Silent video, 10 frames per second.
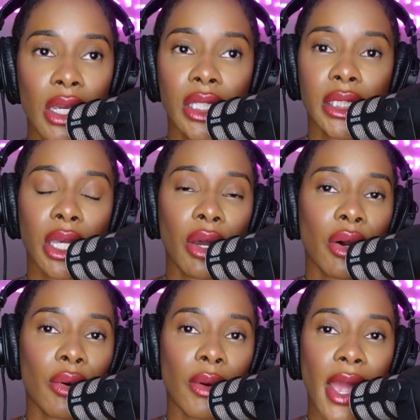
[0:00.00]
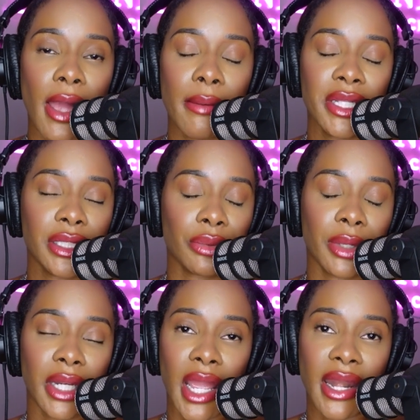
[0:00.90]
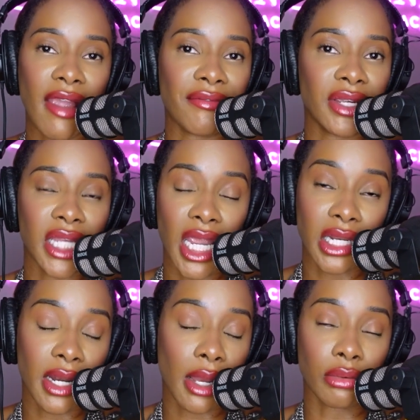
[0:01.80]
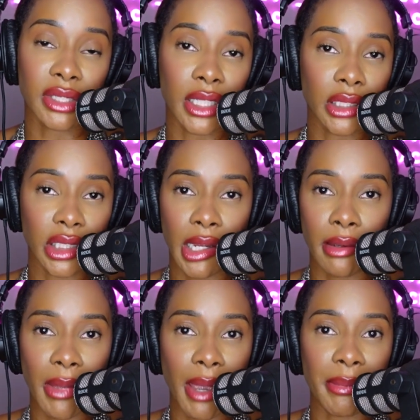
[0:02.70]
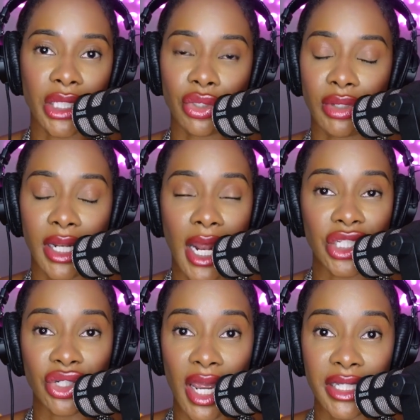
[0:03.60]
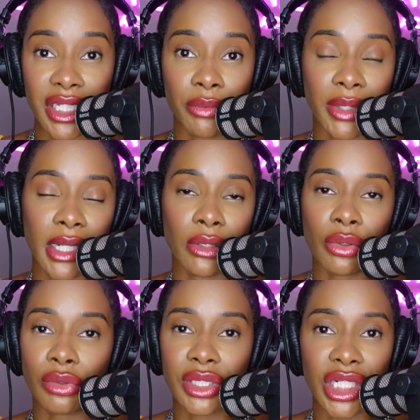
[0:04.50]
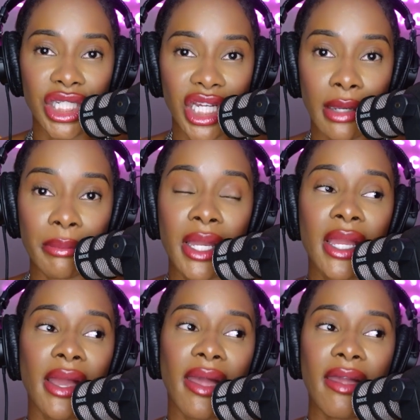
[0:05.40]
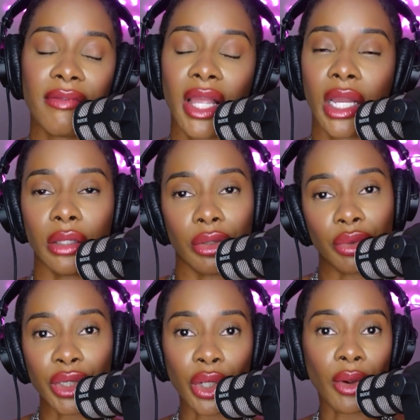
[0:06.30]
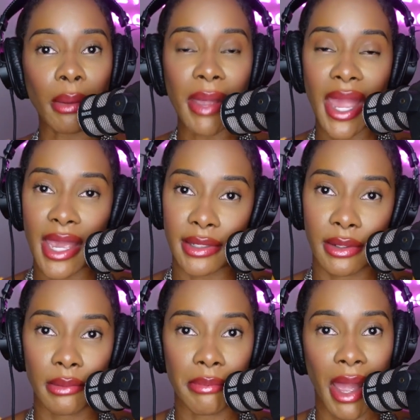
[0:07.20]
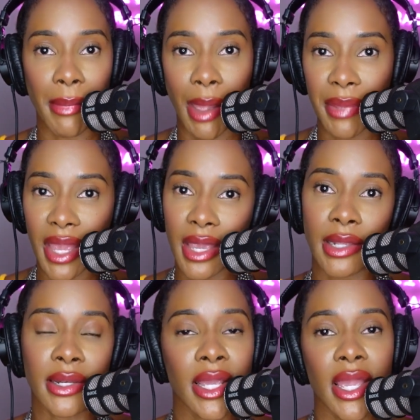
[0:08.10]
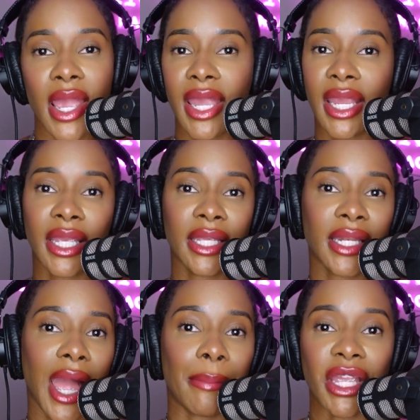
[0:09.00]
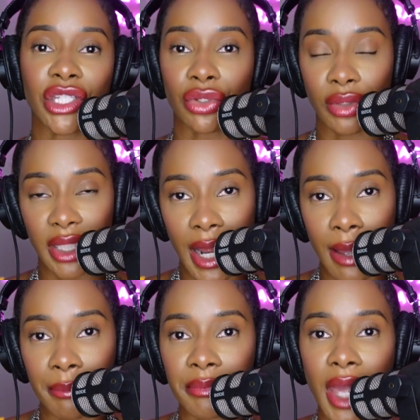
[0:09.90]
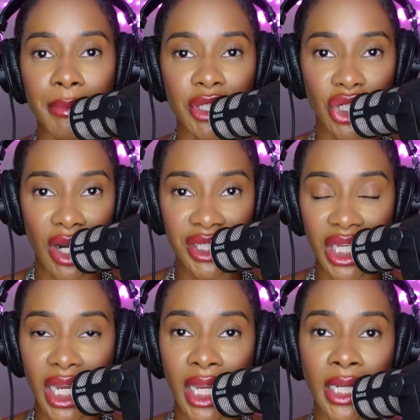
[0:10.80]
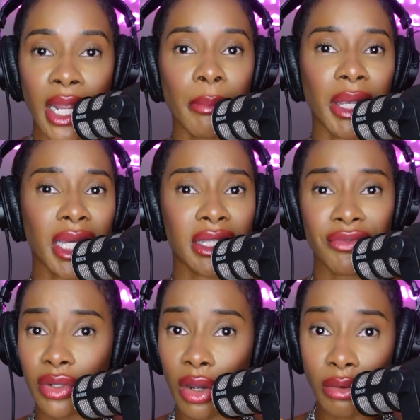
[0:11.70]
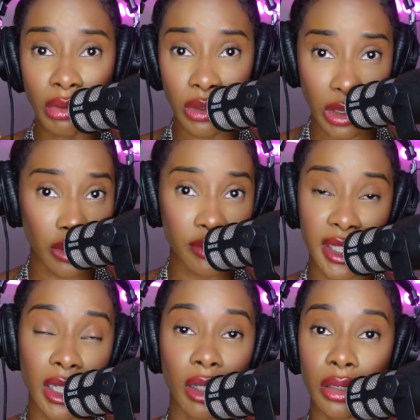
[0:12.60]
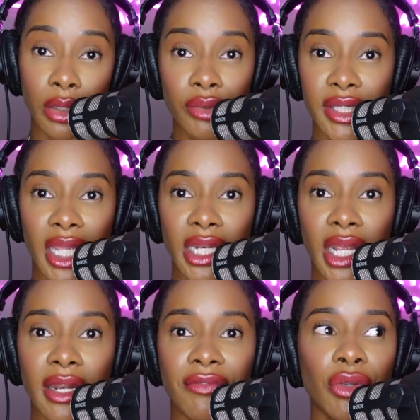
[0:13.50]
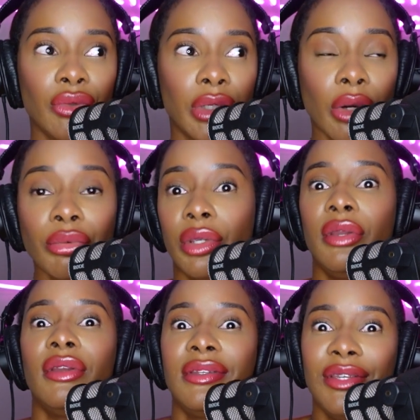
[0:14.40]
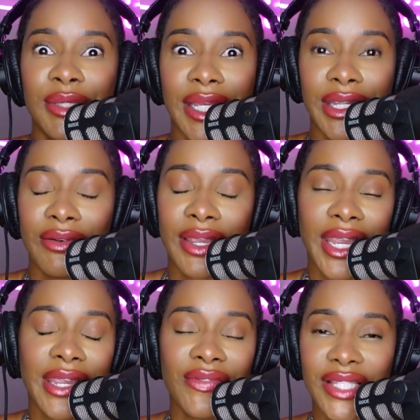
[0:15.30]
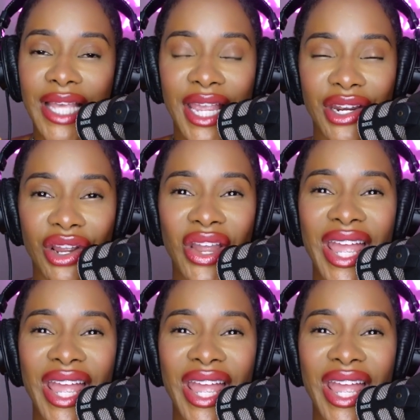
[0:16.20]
So I've been doing that every day that I go to the gym. I make sure that I stretch, and when I don't go to the gym, I have like a little yoga mat by my bed, and I make sure that I'm stretching, because if you don't use it, you'll lose it. And if you don't use it, you'll get even tighter.